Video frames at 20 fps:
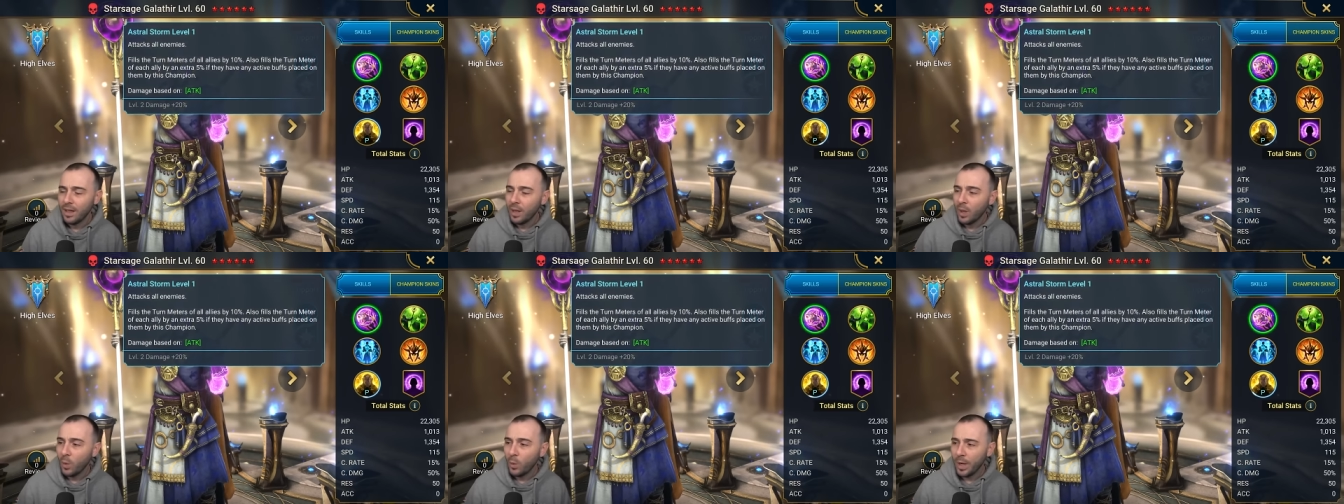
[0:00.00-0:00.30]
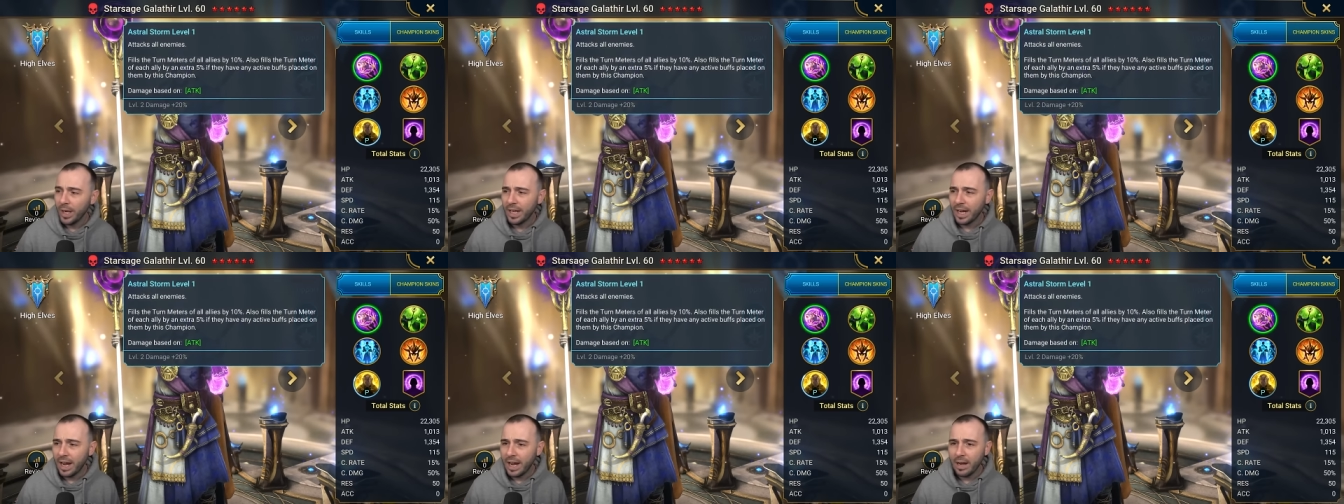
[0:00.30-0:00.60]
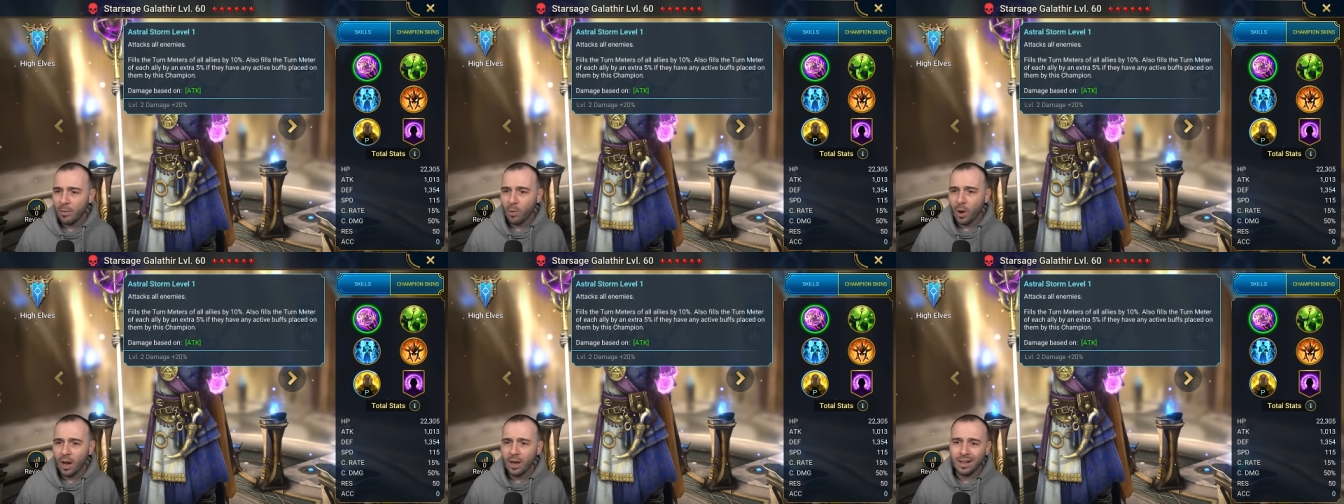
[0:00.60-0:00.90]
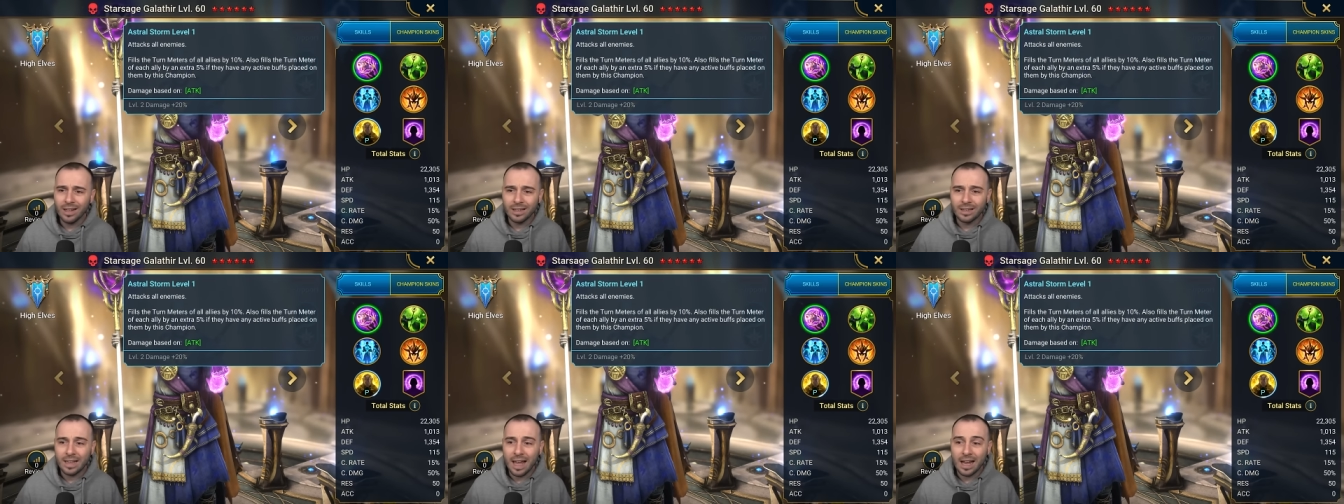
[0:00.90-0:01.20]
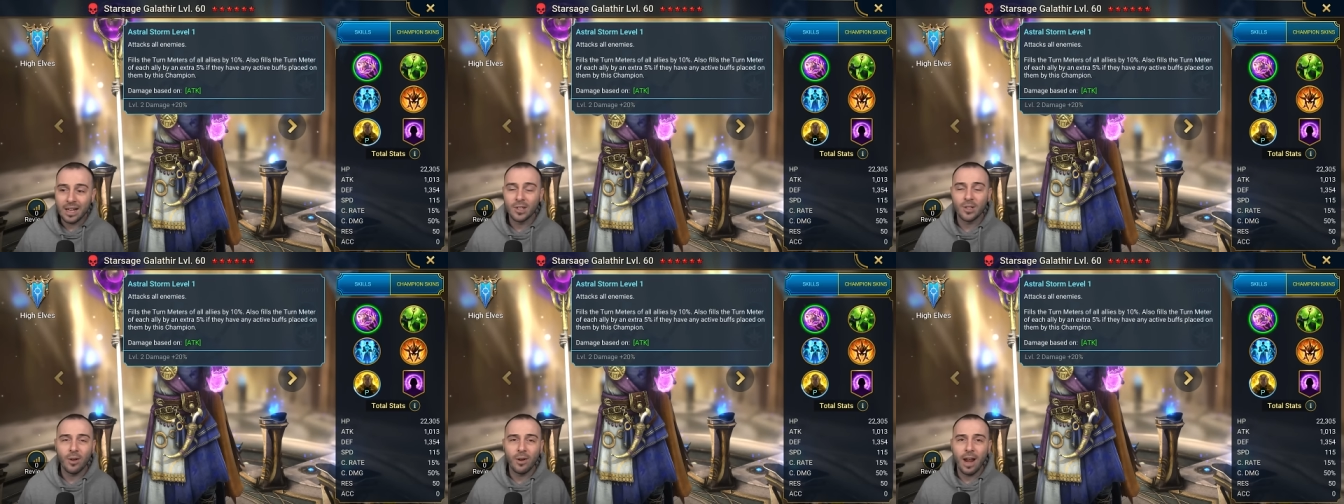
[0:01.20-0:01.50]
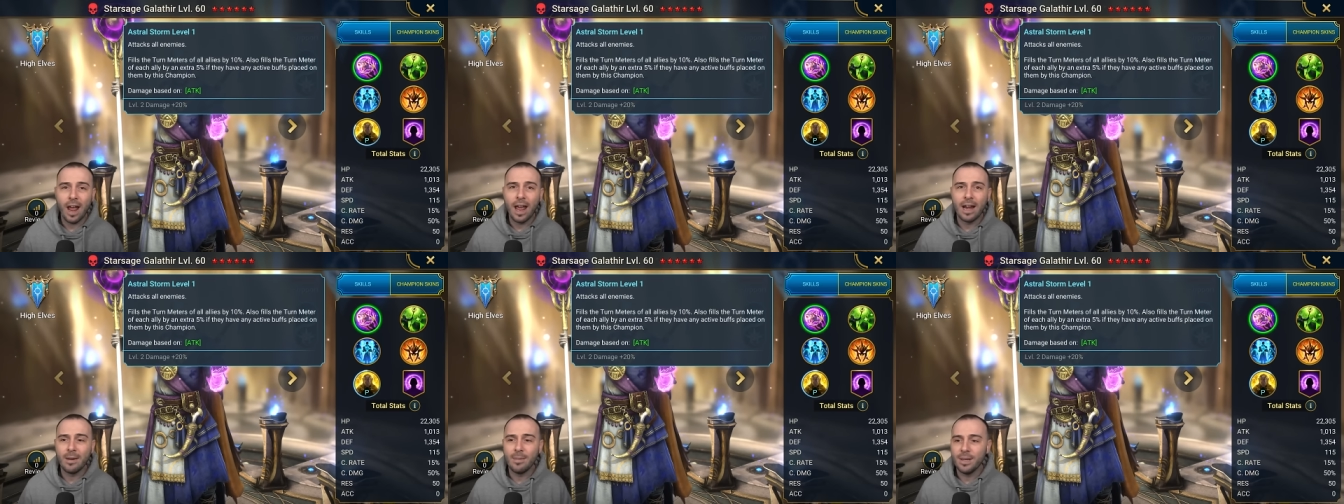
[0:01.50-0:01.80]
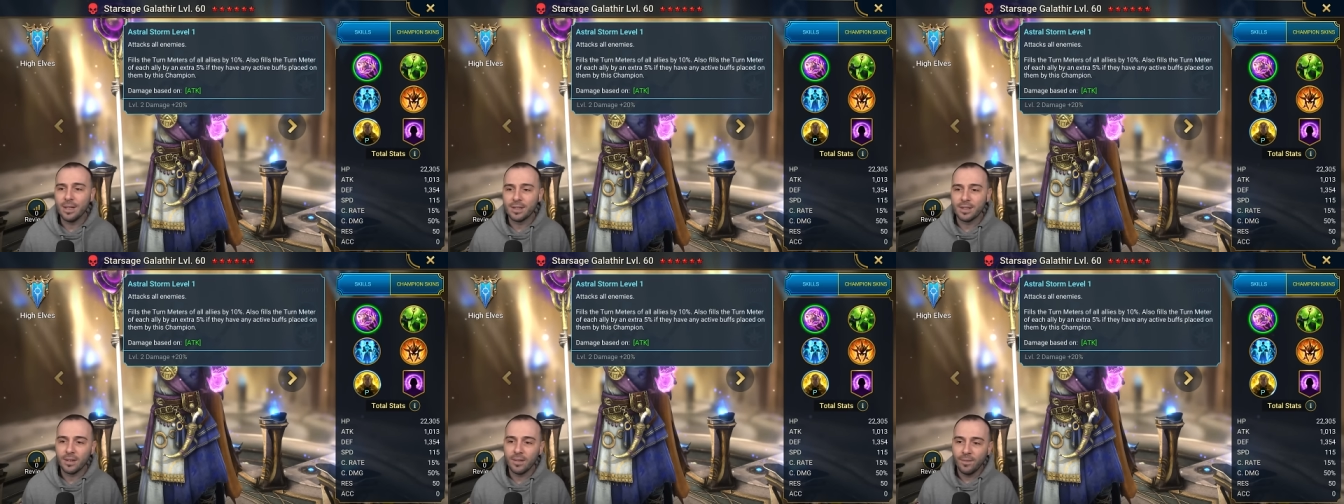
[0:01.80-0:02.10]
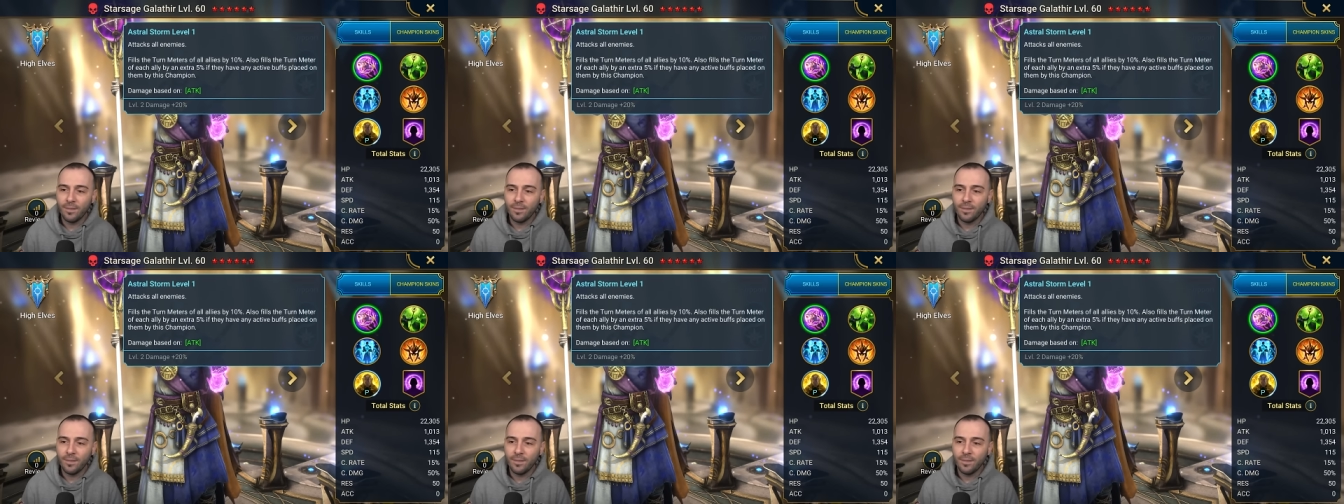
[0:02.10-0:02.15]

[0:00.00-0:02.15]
With the A1, attacks all enemies,